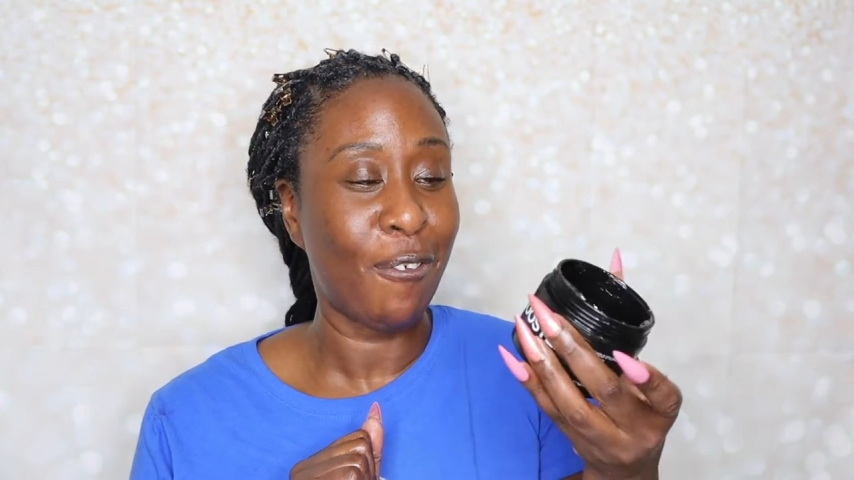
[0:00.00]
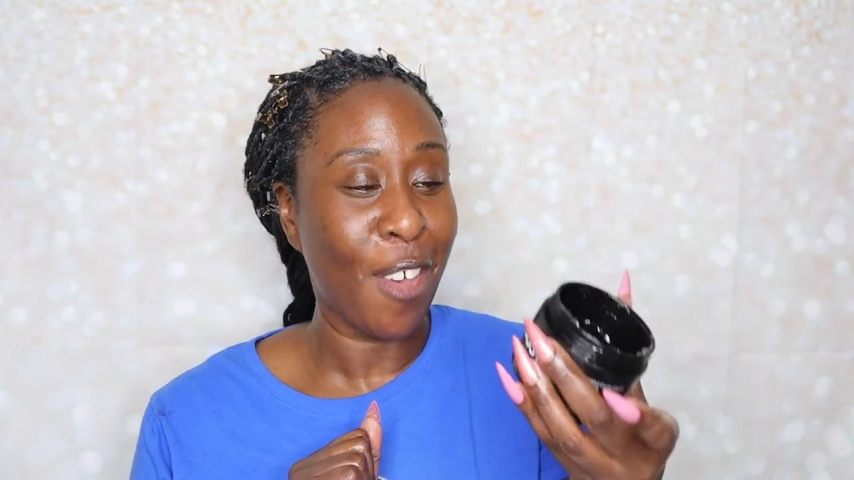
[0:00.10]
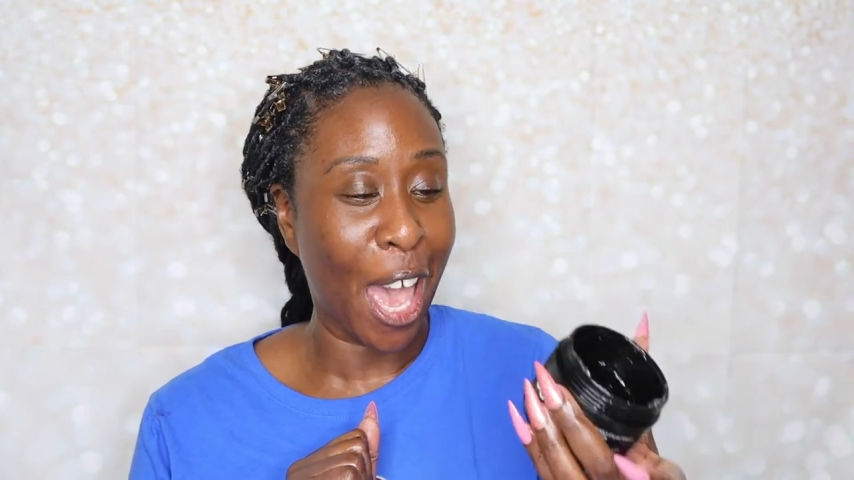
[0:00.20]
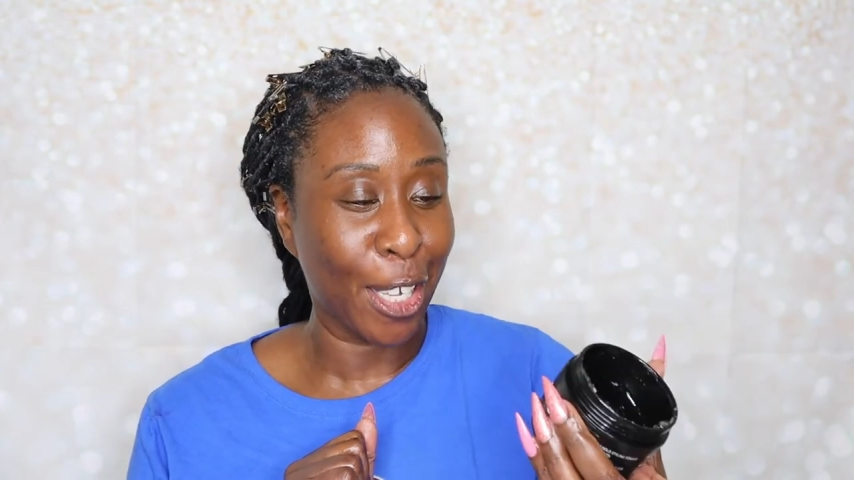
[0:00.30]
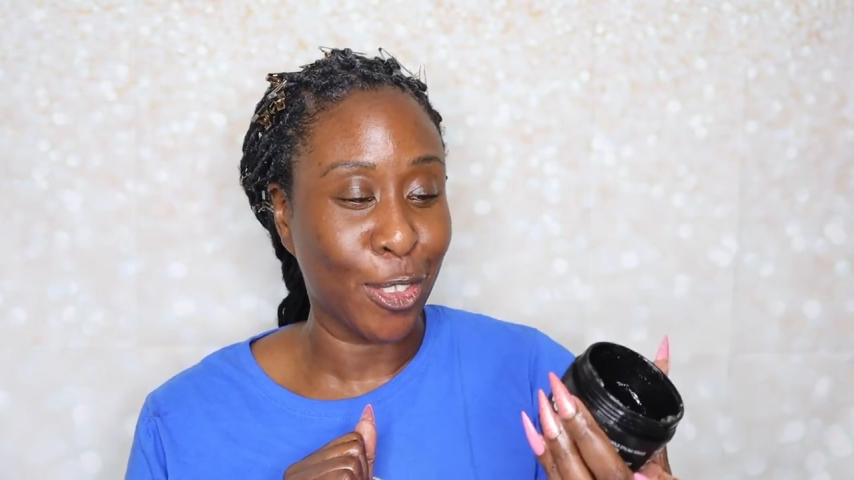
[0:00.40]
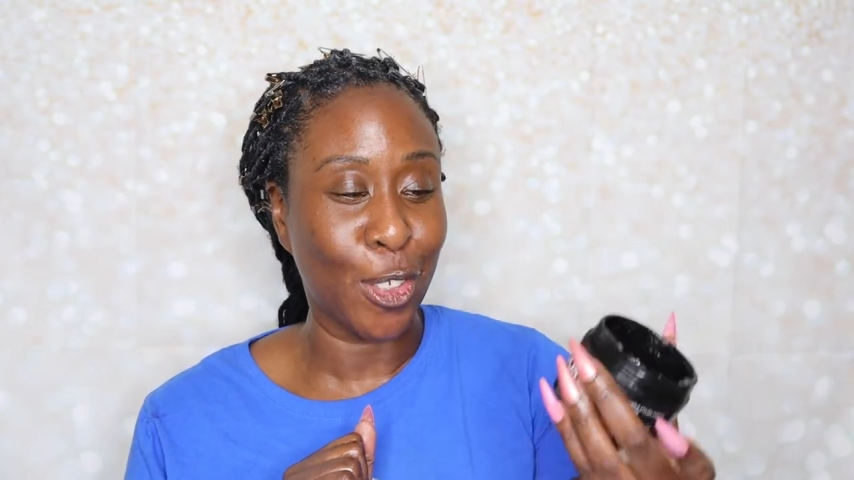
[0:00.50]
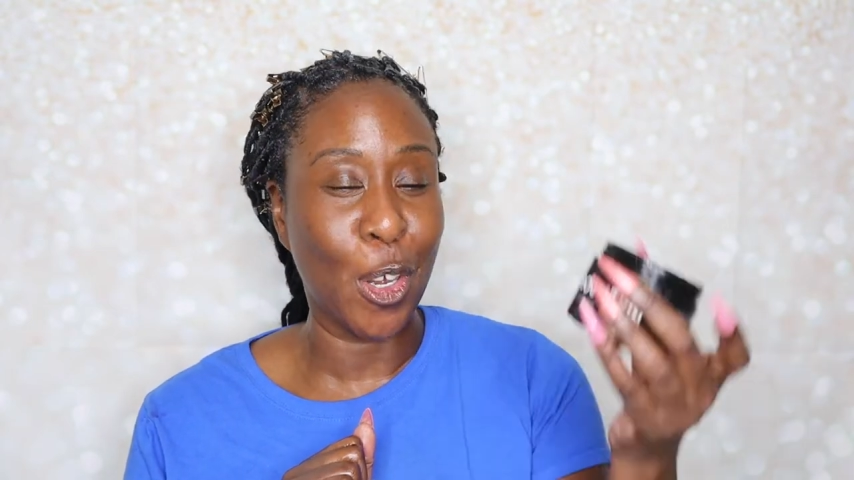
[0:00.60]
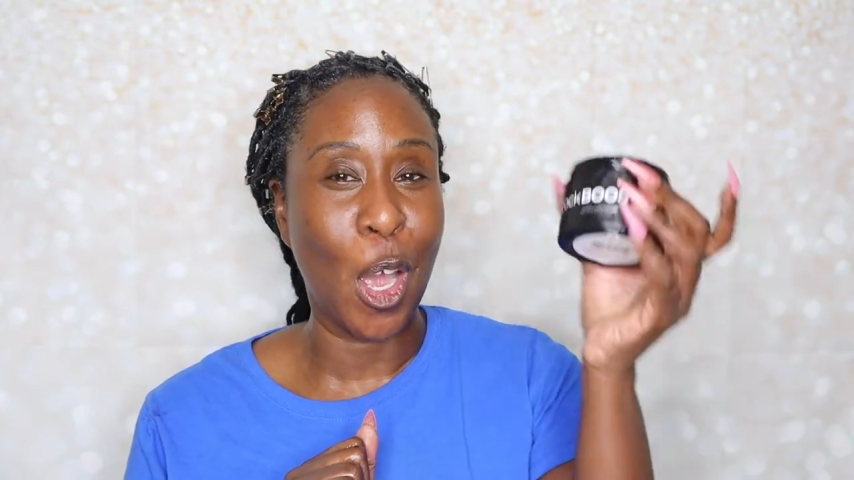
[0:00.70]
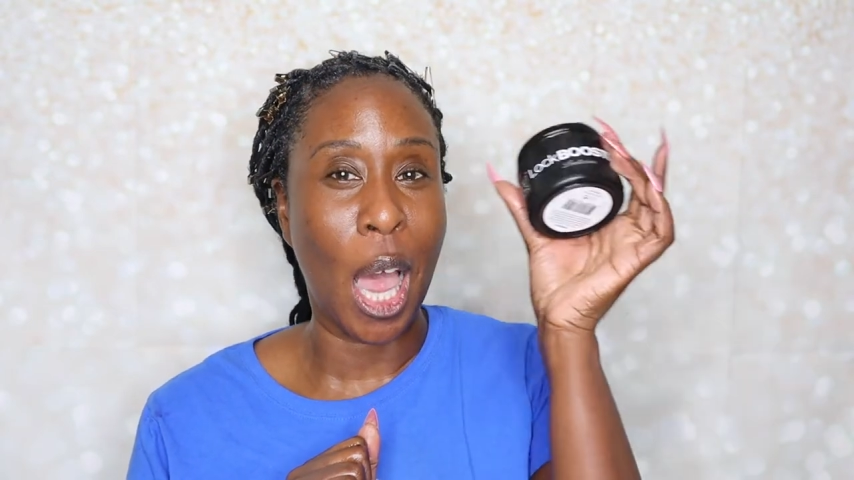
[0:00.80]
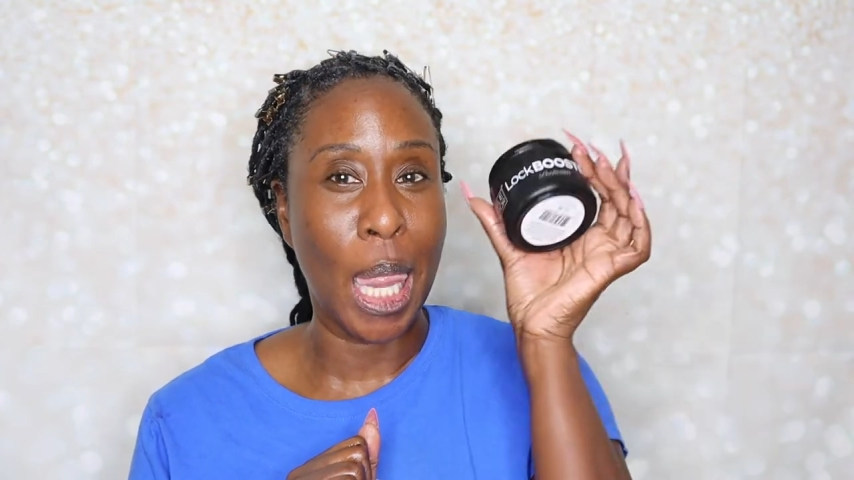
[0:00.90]

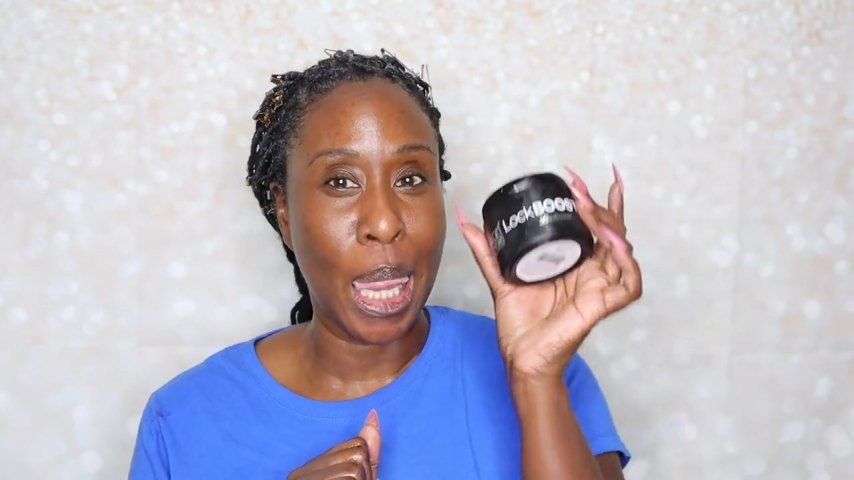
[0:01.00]
Factor